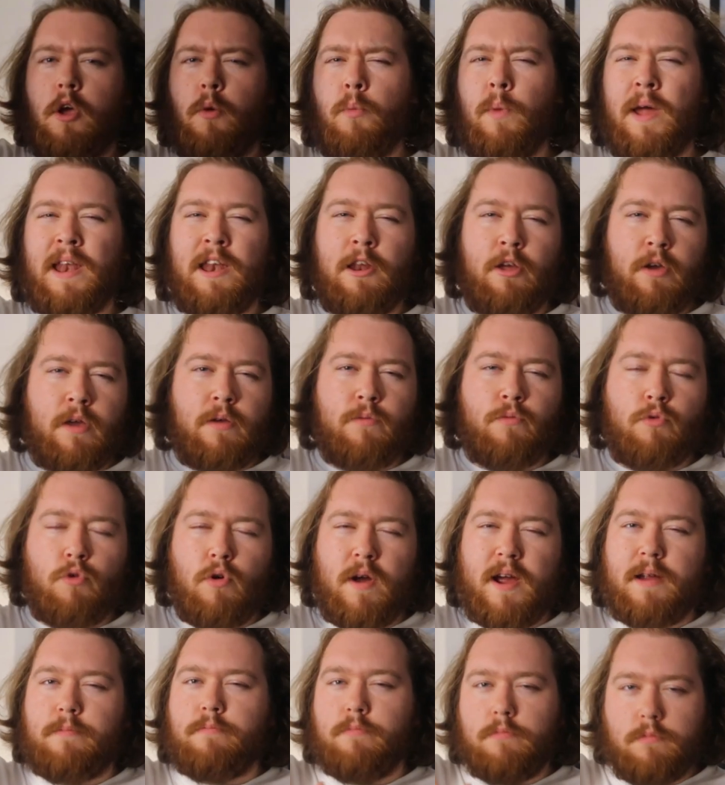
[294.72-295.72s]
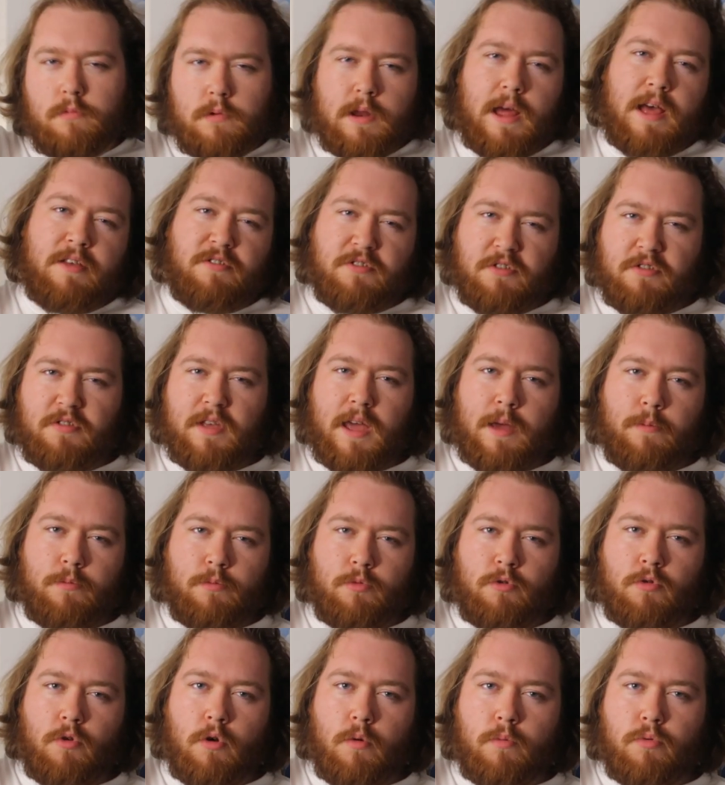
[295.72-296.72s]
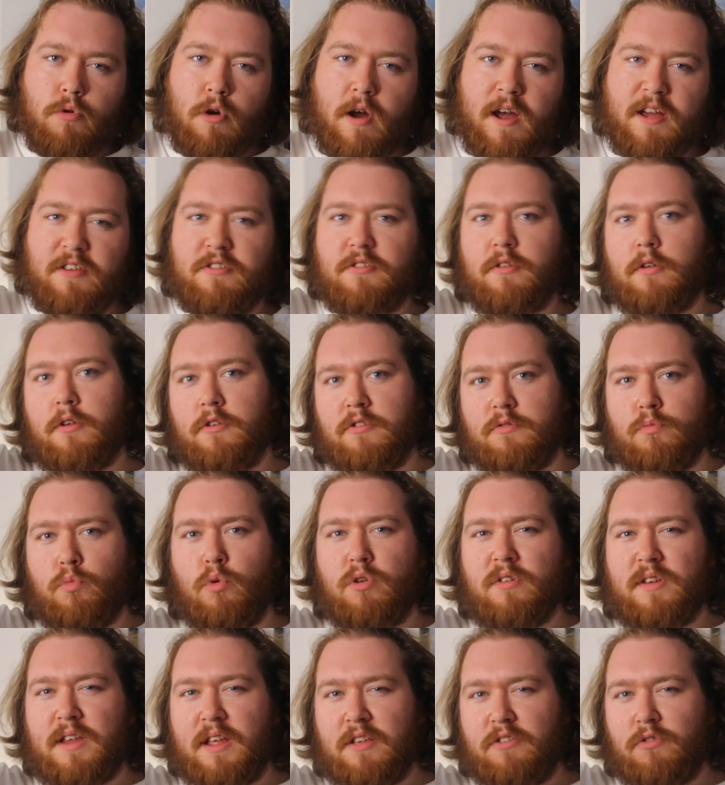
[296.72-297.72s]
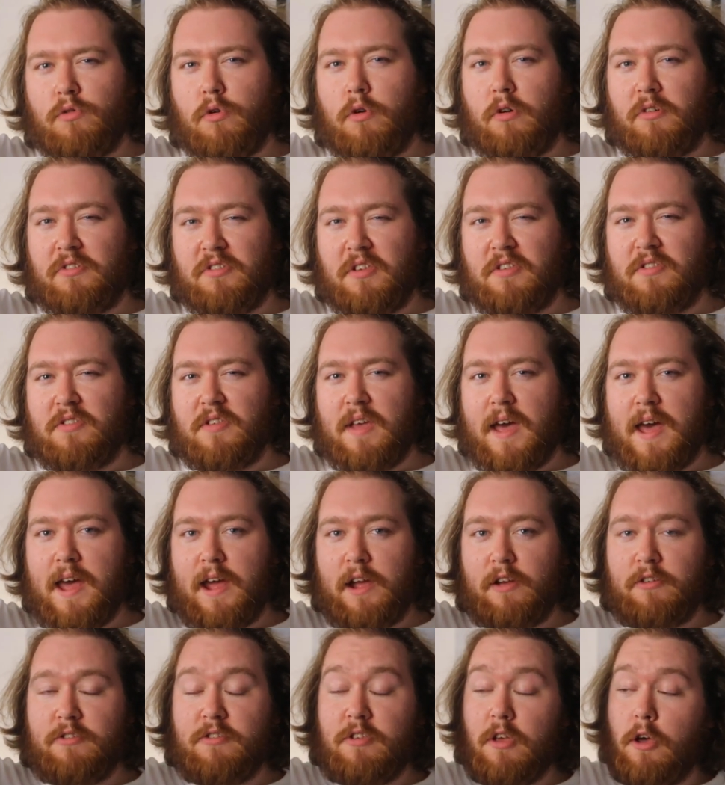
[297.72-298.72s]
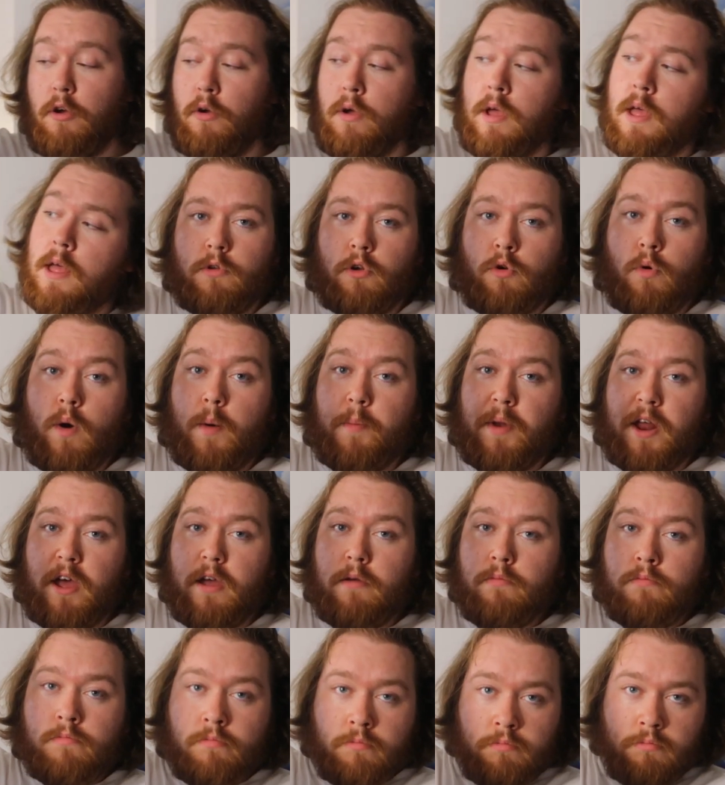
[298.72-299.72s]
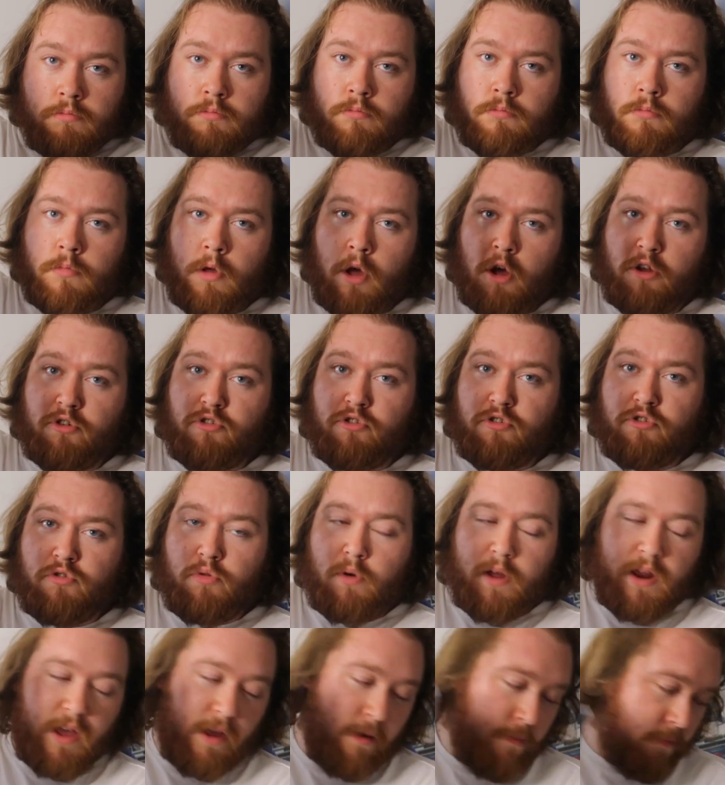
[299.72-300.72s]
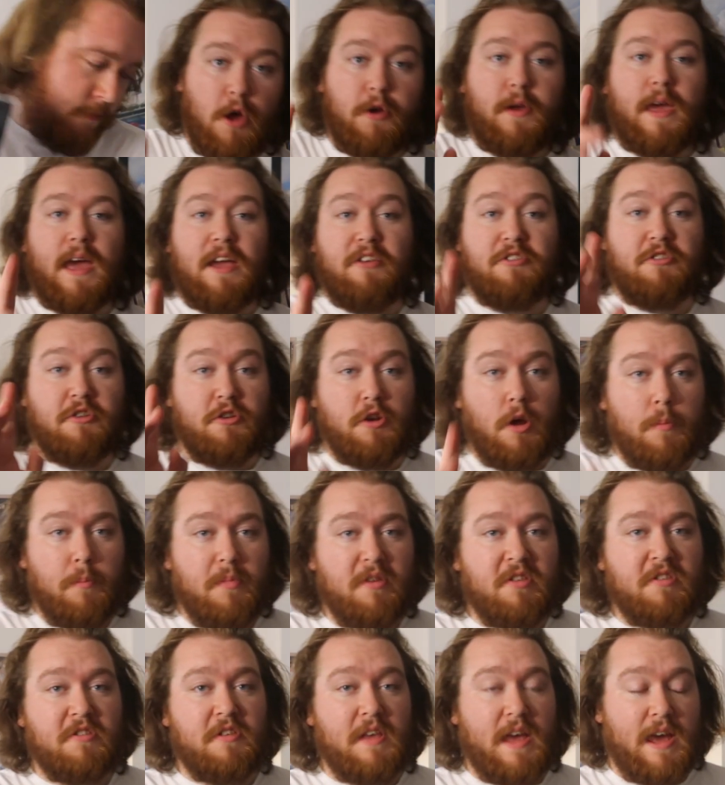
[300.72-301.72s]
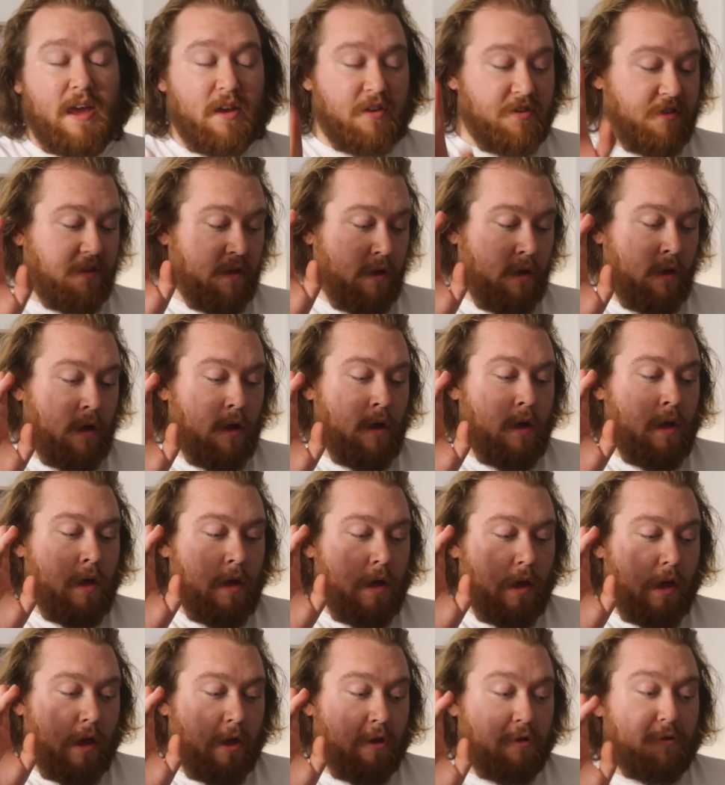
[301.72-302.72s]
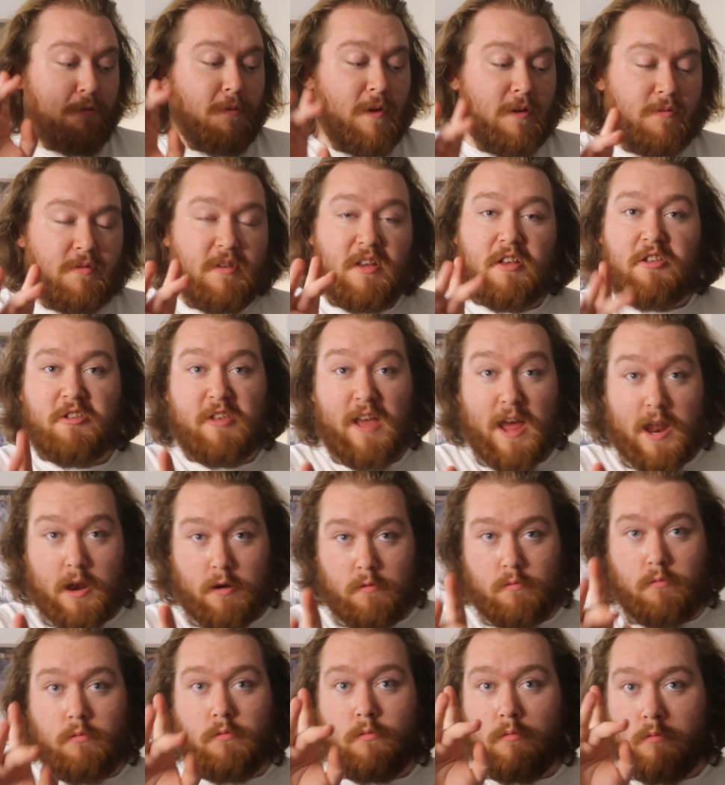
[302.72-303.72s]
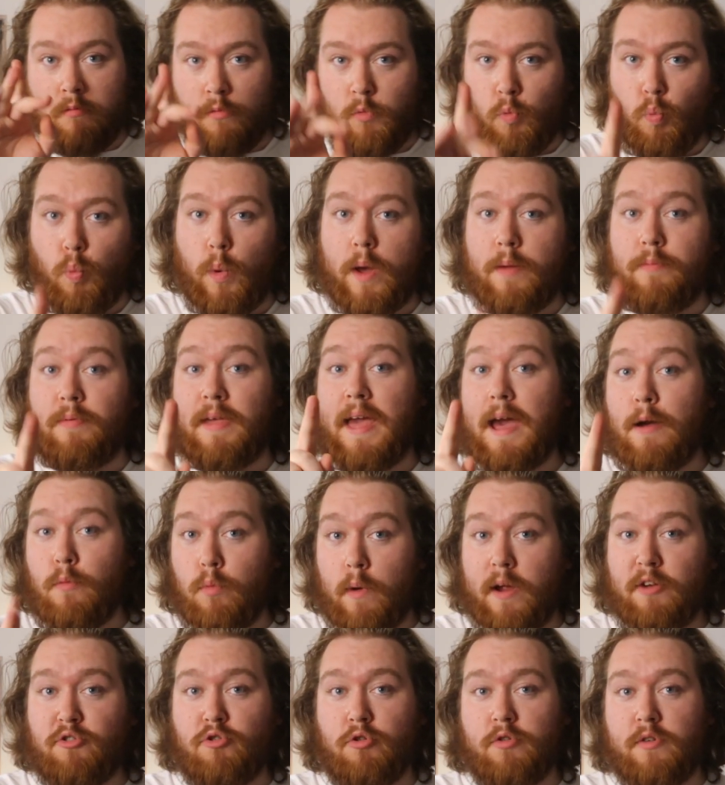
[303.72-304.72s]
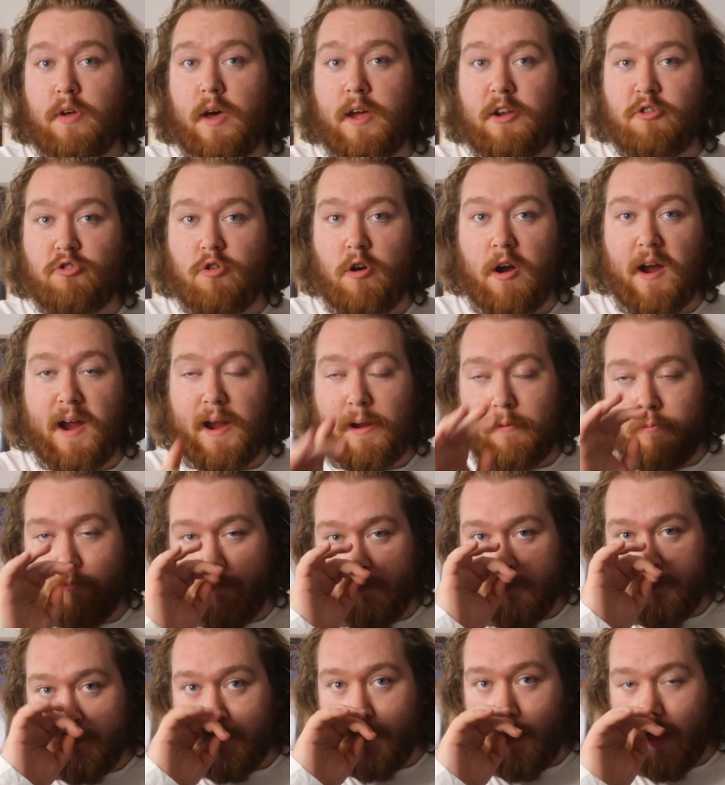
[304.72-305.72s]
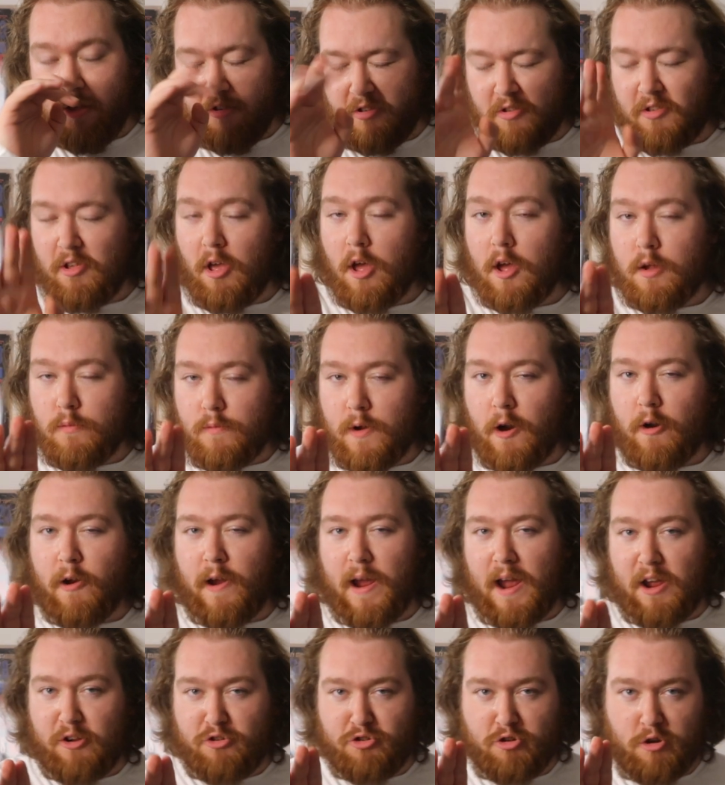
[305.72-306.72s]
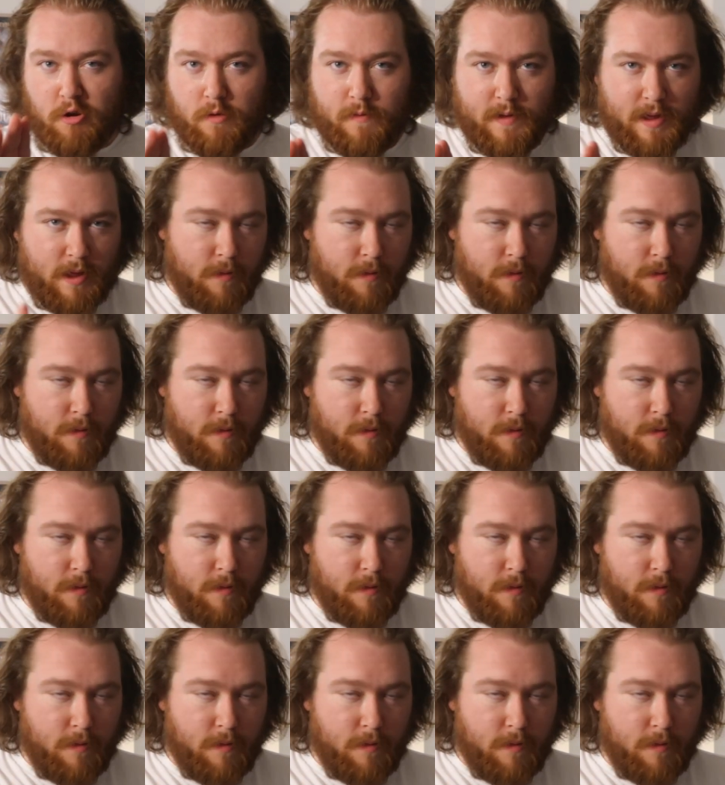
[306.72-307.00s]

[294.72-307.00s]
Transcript: and when looking for it, that's the same sort of price as what Discogs is saying. So Aquemini, 120. Okay, so number 6 is 50 Cent with Get Rich or Die Trying. A certain variation of